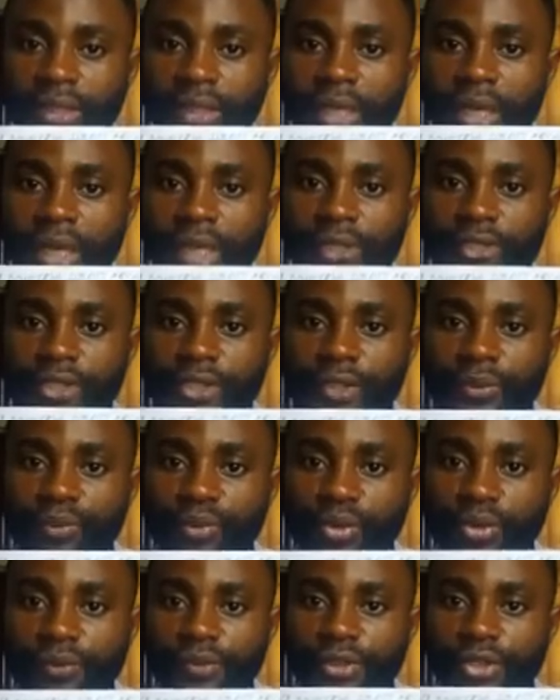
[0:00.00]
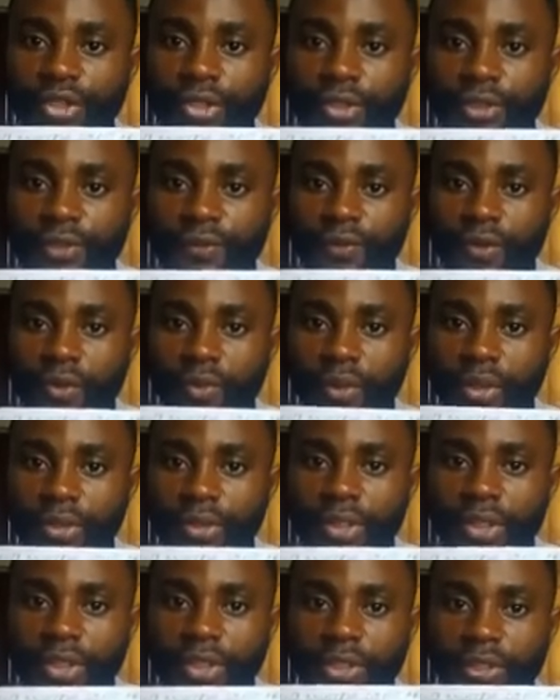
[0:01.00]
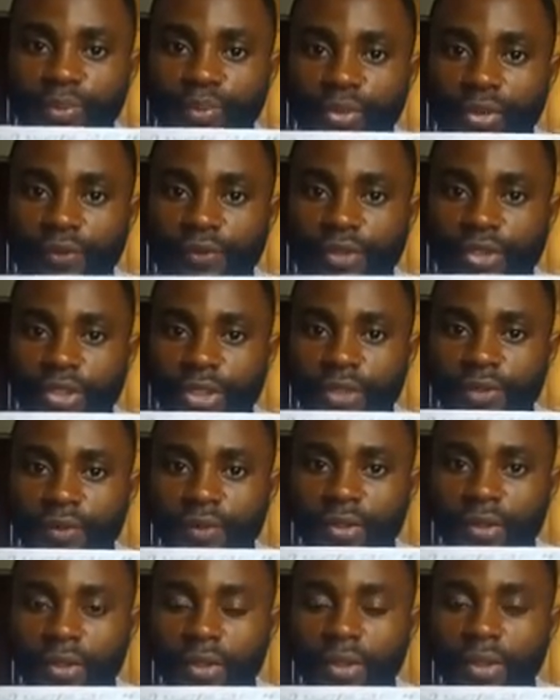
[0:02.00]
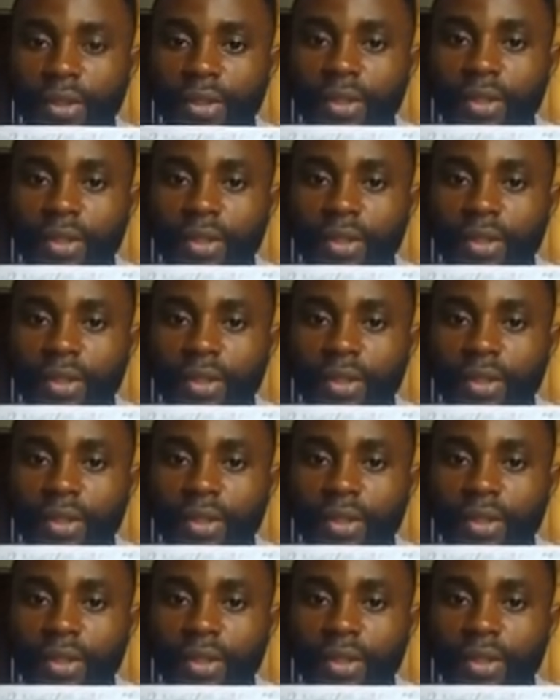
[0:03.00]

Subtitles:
as the provisions for what? The provisions for